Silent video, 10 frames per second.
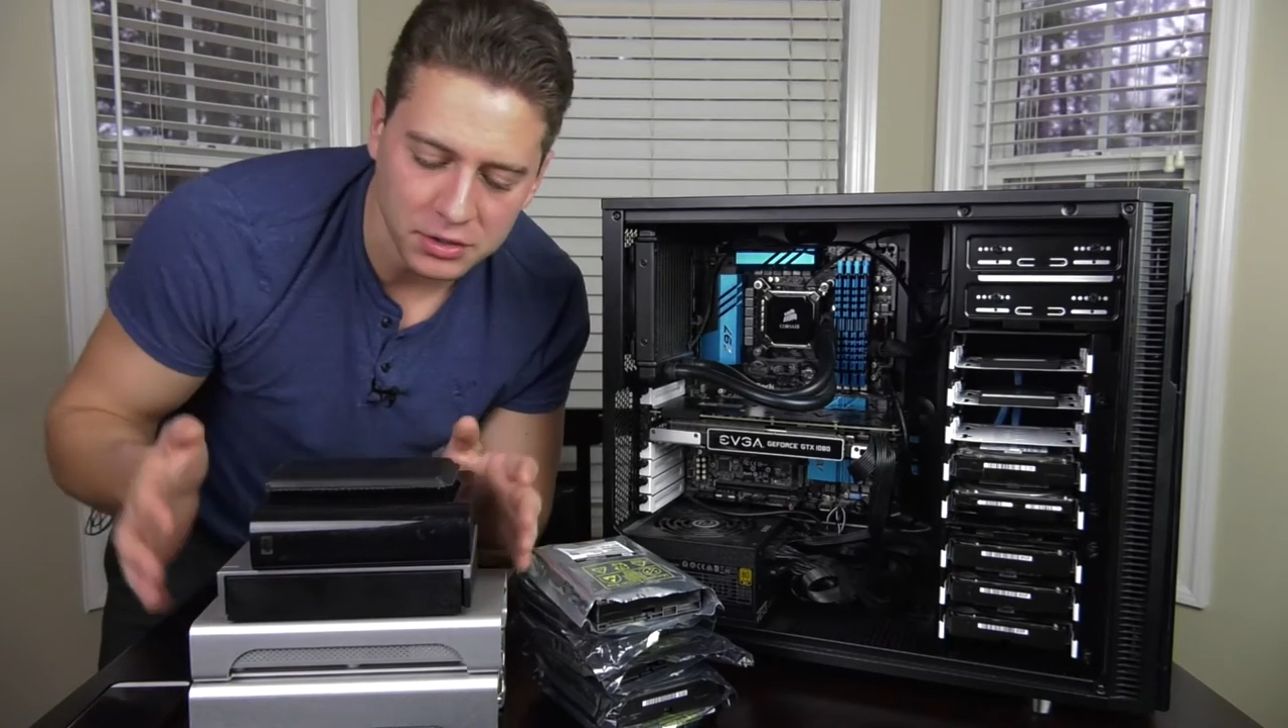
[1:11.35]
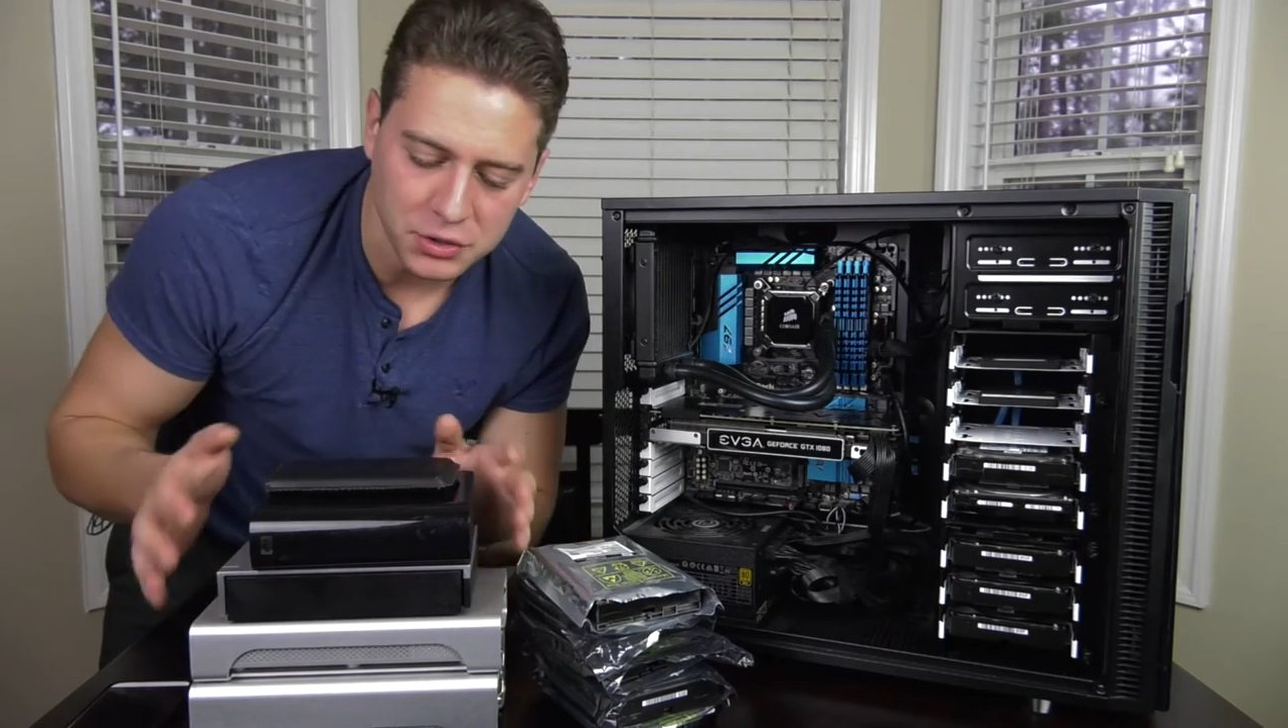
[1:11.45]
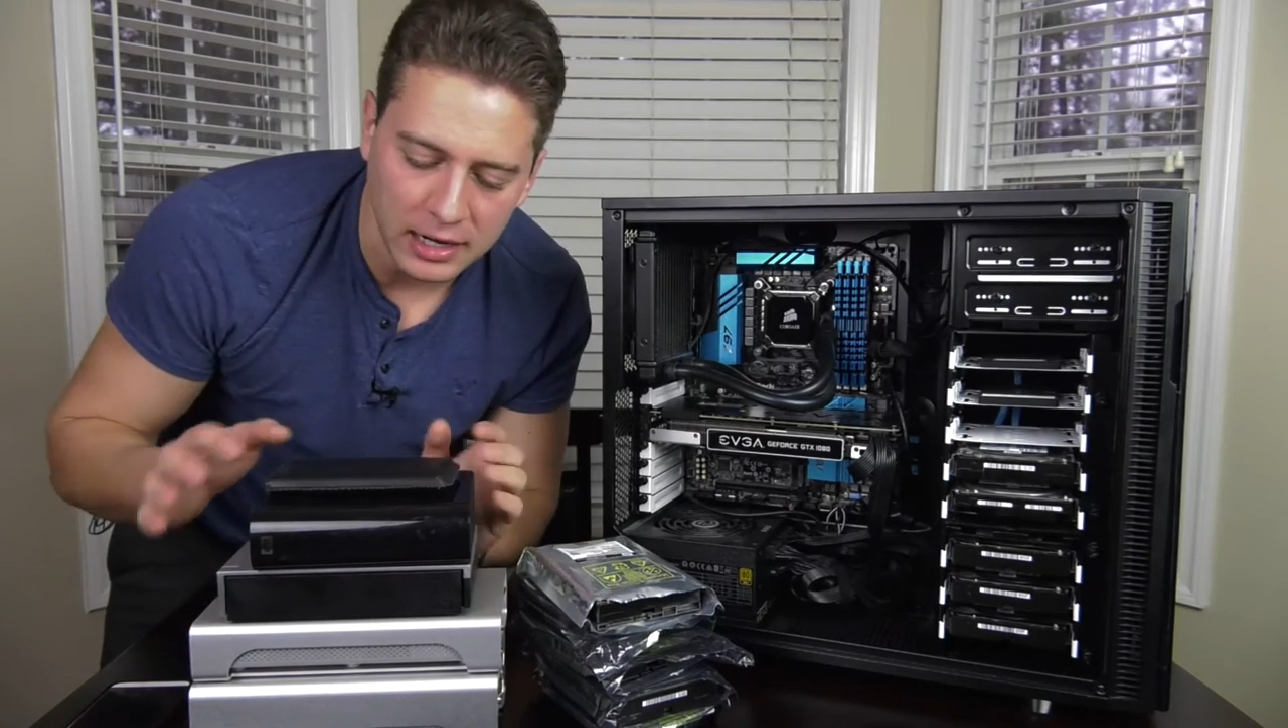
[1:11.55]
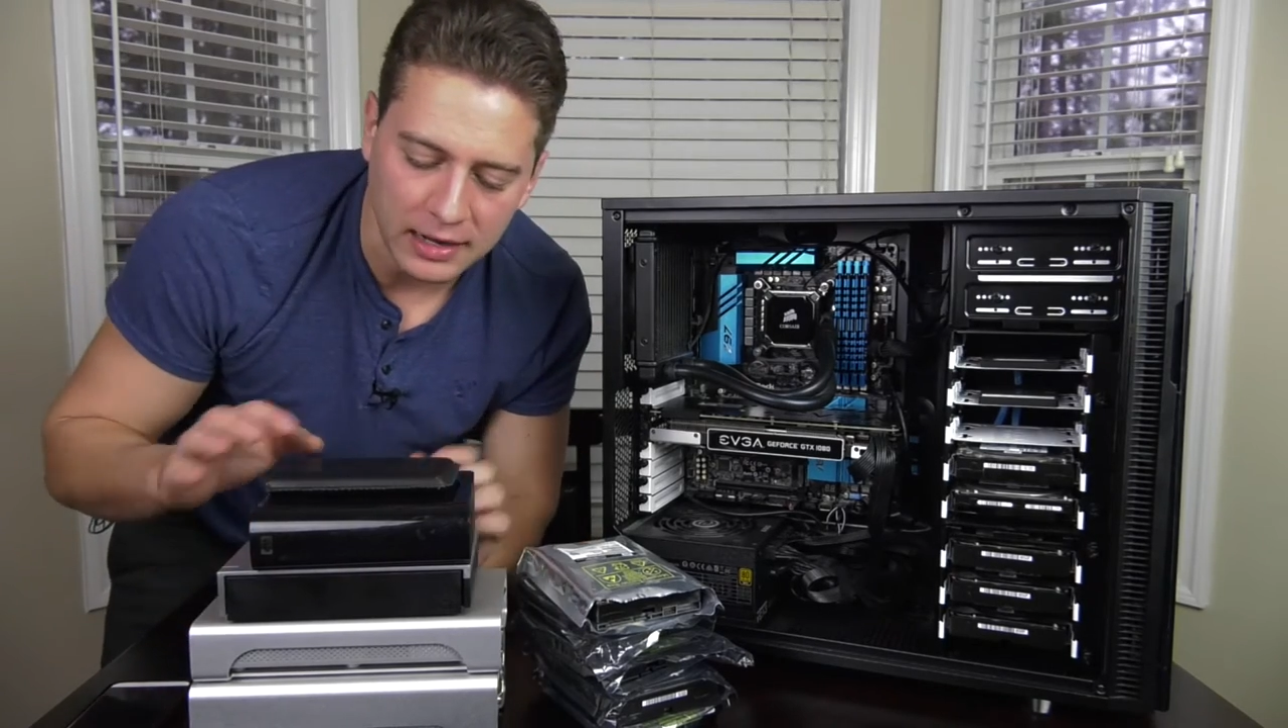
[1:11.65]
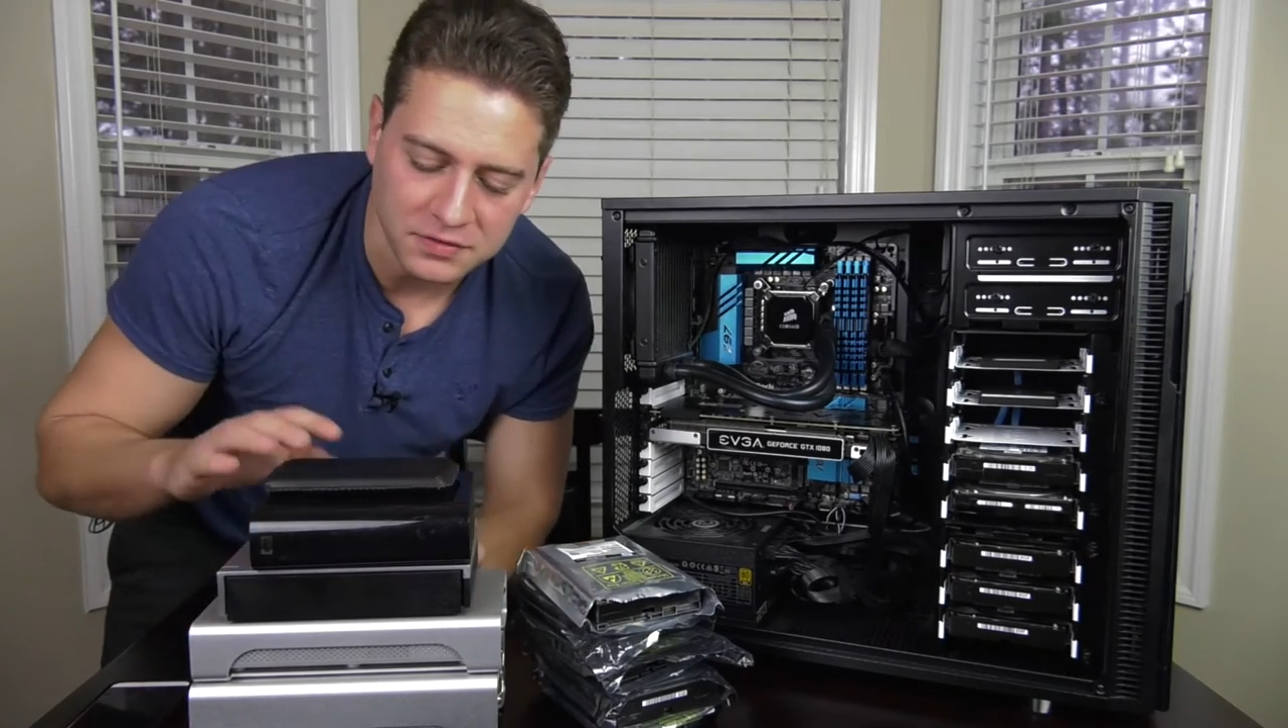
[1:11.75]

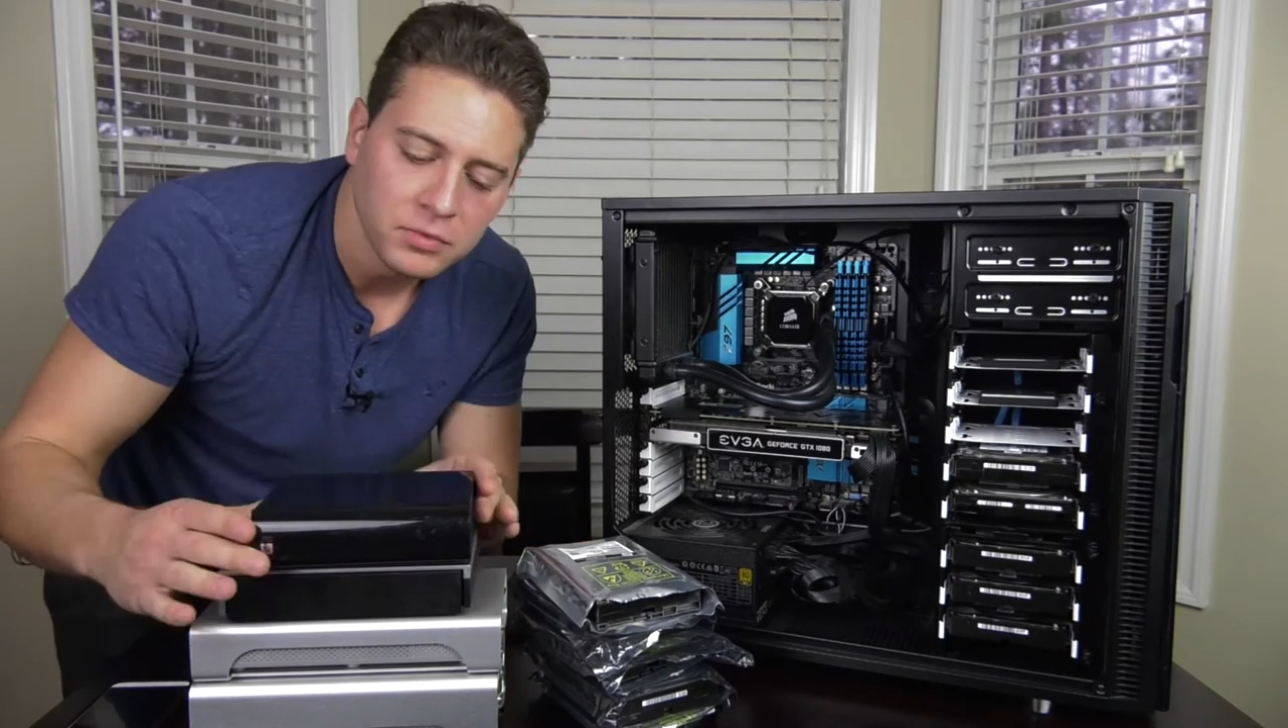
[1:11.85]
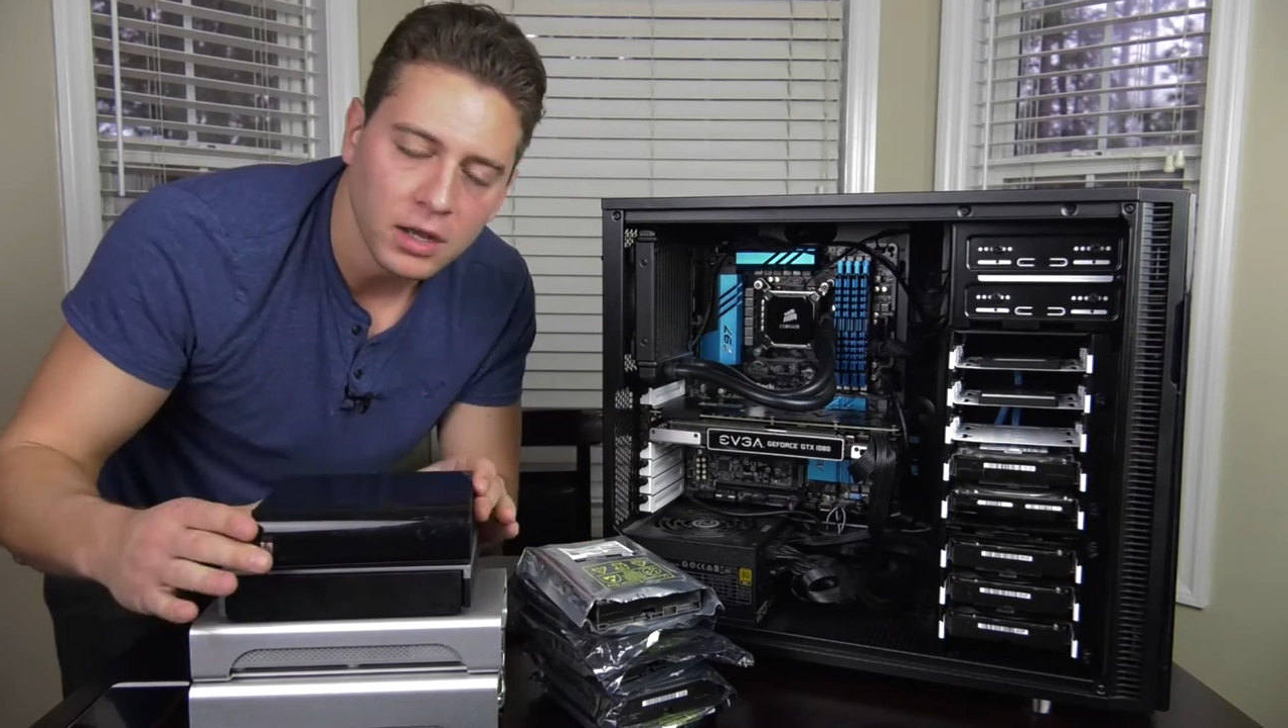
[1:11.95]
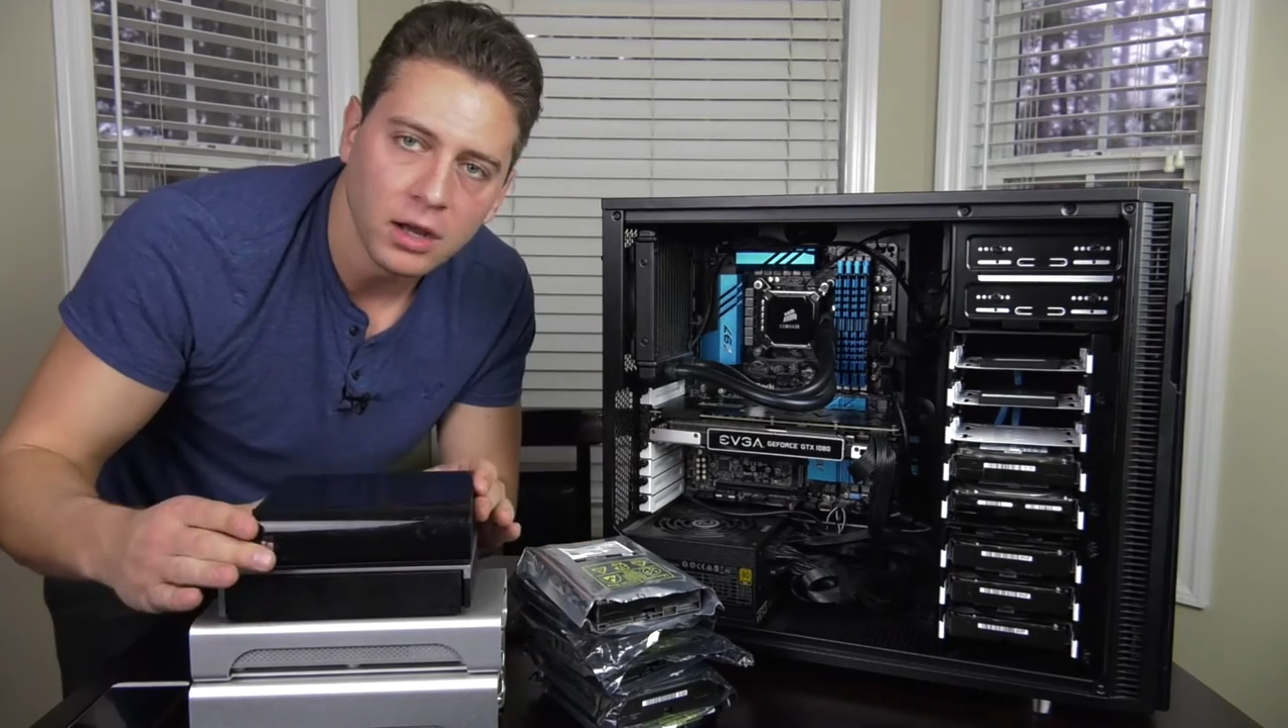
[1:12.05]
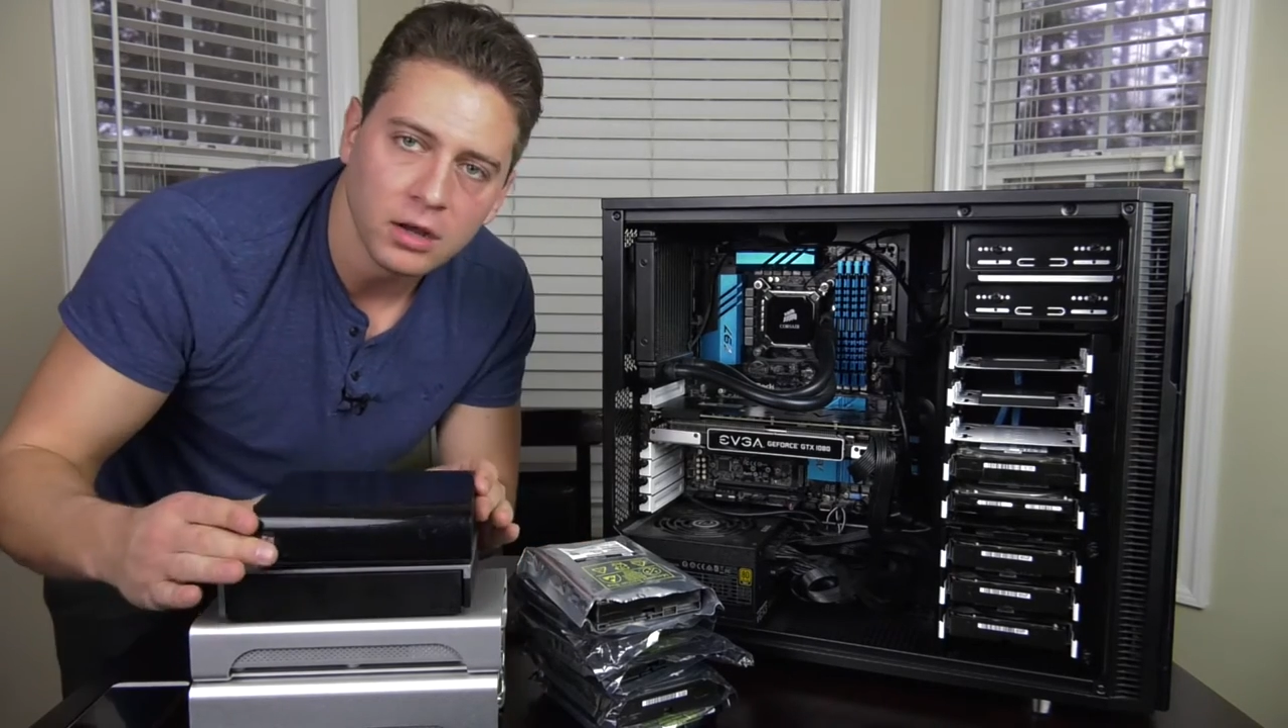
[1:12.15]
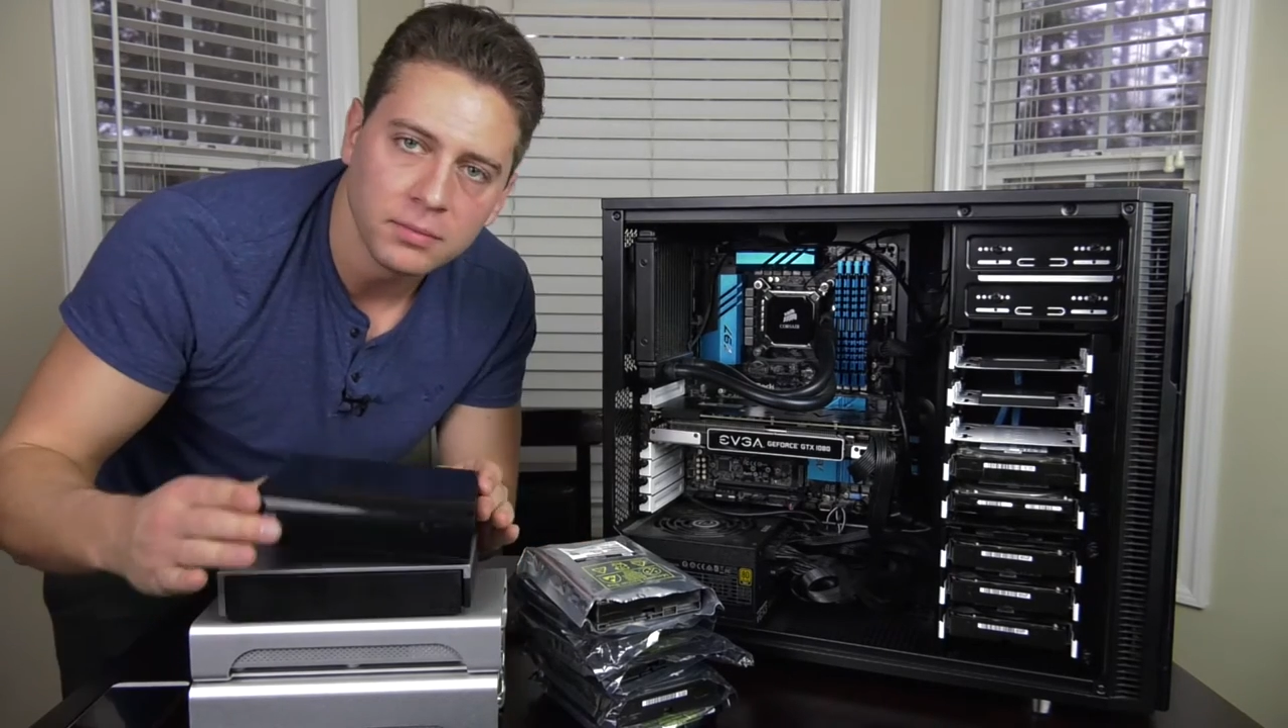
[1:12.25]
drives,
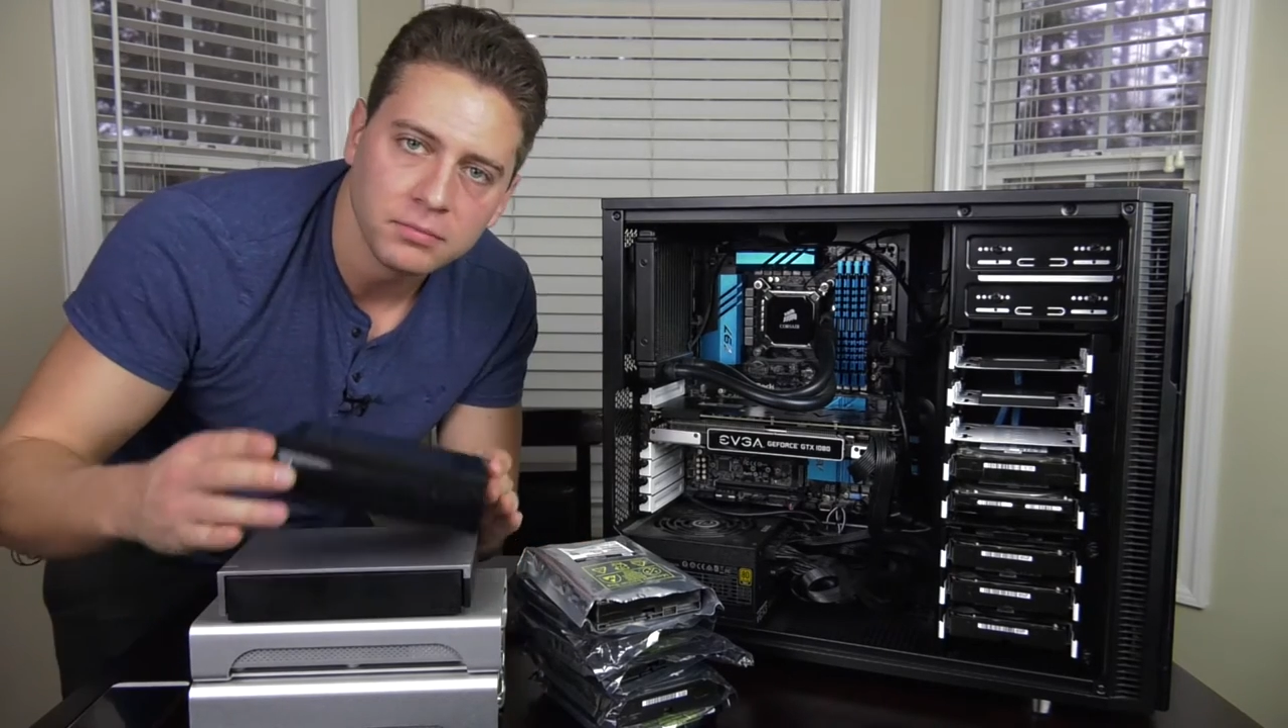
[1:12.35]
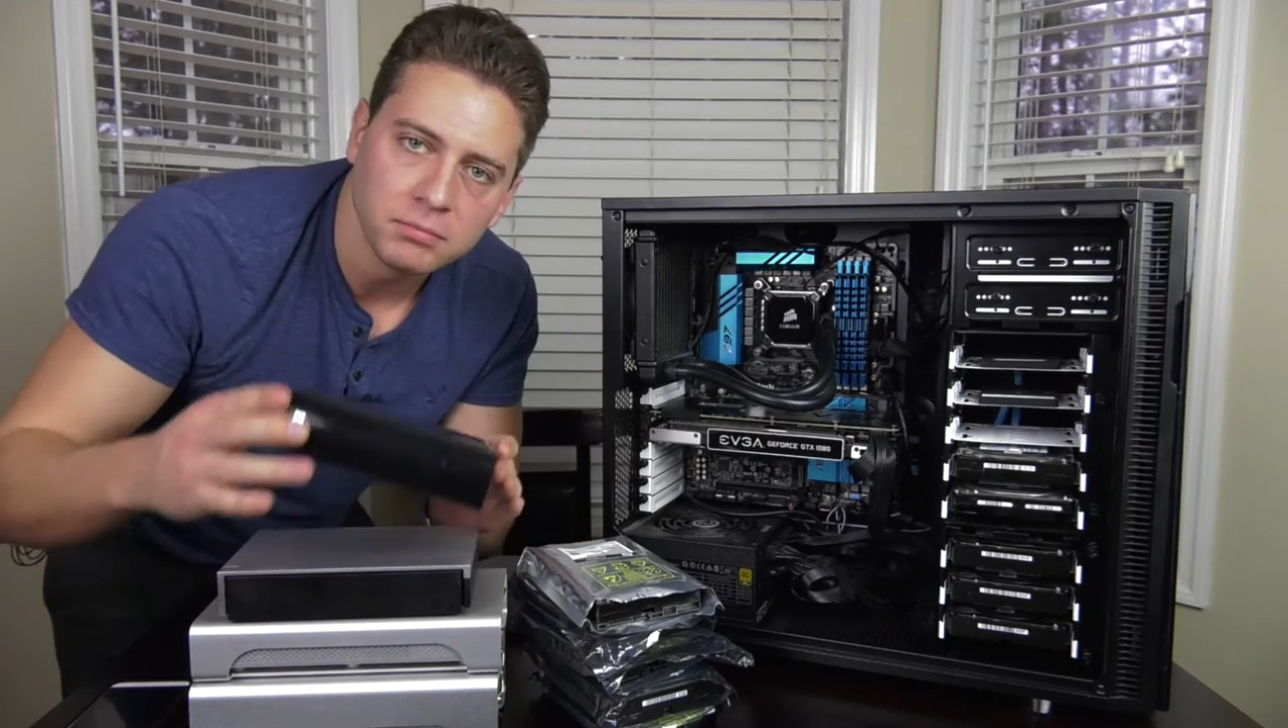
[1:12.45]
uh,